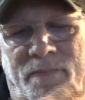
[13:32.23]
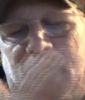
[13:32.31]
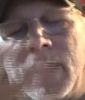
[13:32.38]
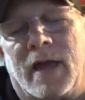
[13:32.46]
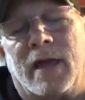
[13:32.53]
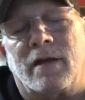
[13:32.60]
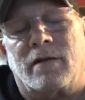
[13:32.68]

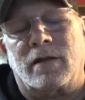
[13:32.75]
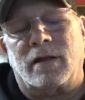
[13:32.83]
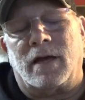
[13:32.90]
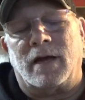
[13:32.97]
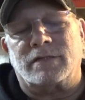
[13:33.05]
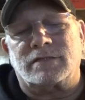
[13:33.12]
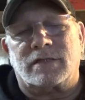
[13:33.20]

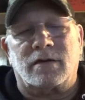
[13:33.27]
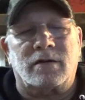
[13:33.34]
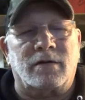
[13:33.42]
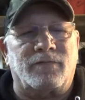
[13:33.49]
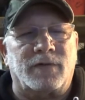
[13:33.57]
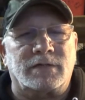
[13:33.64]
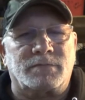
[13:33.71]
I started
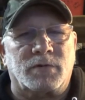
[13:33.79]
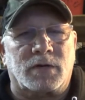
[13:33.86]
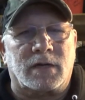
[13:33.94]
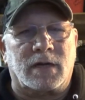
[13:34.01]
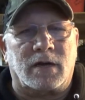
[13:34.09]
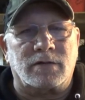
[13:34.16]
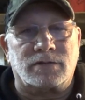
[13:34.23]
a Facebook
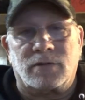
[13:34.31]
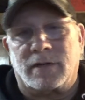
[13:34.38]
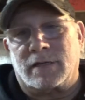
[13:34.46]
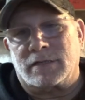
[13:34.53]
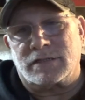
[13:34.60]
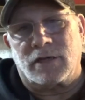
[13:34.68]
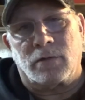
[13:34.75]
account so I
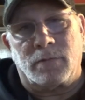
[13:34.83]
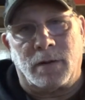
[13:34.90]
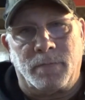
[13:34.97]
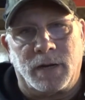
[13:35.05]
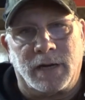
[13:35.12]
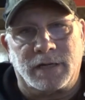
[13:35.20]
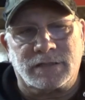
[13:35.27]
could sell my
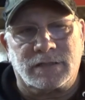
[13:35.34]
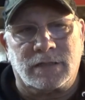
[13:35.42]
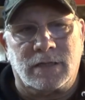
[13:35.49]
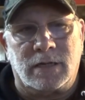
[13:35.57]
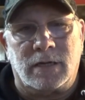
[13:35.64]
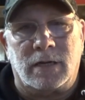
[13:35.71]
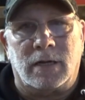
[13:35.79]
bikes.
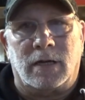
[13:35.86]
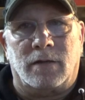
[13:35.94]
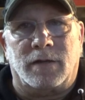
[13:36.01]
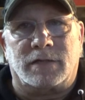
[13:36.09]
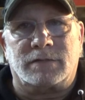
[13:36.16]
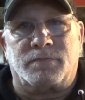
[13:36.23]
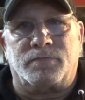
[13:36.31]

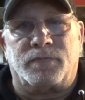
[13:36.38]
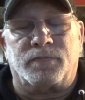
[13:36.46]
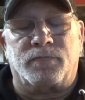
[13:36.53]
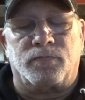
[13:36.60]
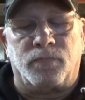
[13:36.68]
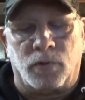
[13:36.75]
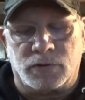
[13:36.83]
That's
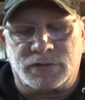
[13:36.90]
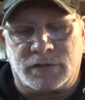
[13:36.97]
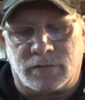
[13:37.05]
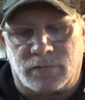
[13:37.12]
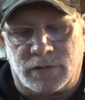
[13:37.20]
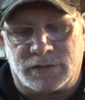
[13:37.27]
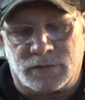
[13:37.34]
mostly the
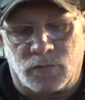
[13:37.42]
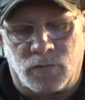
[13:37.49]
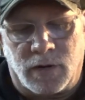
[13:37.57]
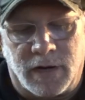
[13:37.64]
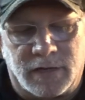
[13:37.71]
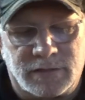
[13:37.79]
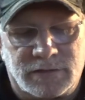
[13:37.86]
reason
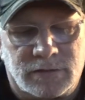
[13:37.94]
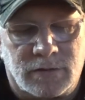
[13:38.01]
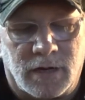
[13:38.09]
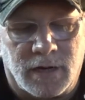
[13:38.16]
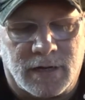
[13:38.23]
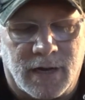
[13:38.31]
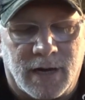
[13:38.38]
why
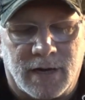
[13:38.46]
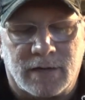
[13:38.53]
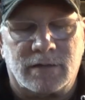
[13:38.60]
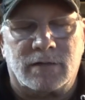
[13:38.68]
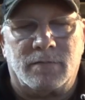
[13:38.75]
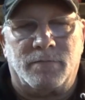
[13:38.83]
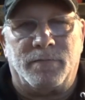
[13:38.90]
I got
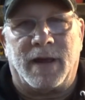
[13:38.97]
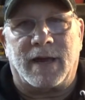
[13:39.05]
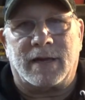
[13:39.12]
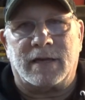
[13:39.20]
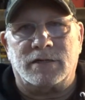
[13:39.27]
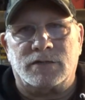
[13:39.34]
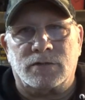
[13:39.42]

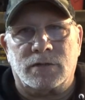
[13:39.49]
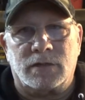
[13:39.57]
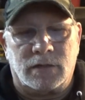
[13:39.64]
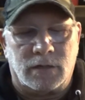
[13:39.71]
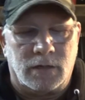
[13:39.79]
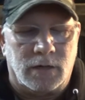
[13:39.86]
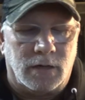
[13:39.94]
back into it,
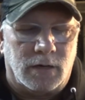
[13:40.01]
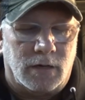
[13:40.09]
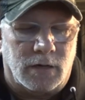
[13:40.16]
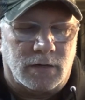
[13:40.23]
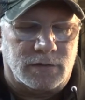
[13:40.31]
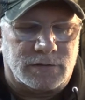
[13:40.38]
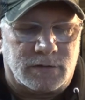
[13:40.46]

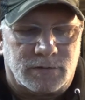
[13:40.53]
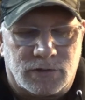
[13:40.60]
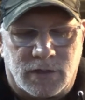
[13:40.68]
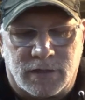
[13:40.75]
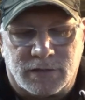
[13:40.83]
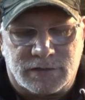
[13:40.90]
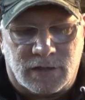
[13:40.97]
because I'm
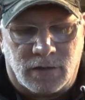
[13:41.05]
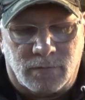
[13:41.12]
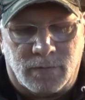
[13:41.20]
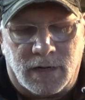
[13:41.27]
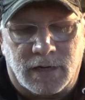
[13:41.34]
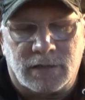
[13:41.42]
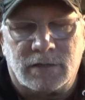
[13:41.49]
trying to sell
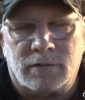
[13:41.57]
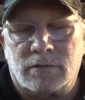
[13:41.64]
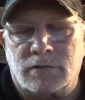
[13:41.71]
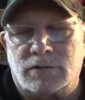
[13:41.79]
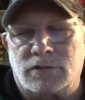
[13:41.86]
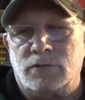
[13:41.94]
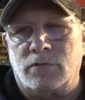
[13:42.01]

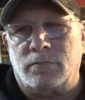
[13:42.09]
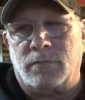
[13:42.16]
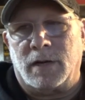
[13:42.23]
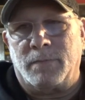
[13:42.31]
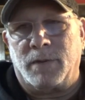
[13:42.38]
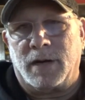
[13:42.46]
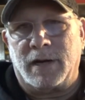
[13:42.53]
two of my
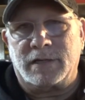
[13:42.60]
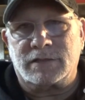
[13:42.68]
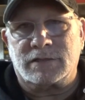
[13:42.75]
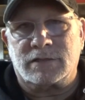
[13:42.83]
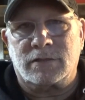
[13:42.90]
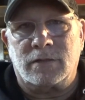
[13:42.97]
bikes.